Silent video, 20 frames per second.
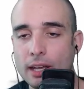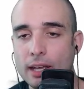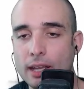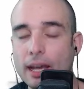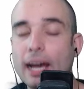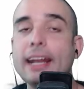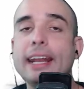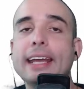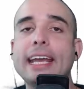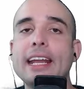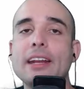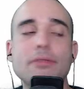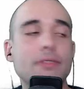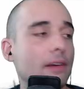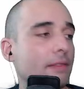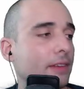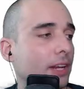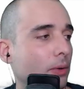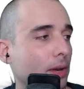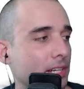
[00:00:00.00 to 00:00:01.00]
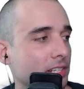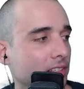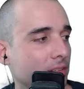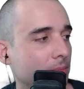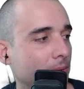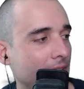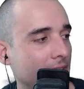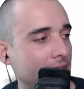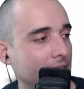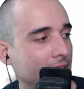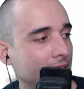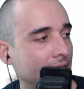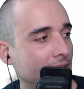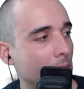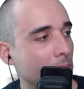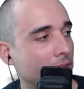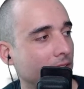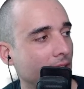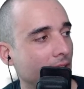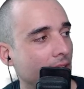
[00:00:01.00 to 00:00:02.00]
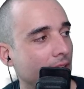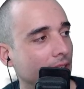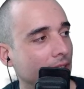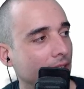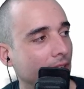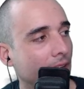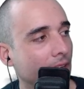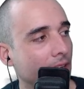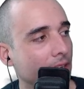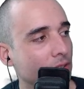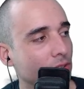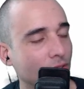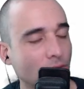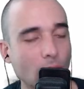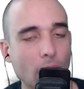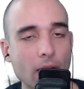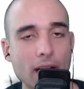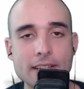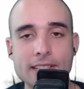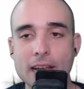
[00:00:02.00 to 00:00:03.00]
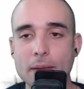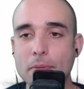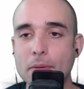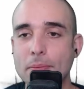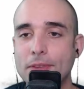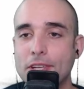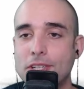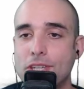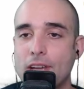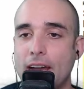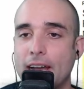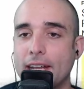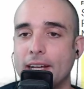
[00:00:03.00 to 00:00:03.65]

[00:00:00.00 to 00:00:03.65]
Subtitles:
And again, if you have any questions about anything that I'm saying, just go ahead and type them in the chat.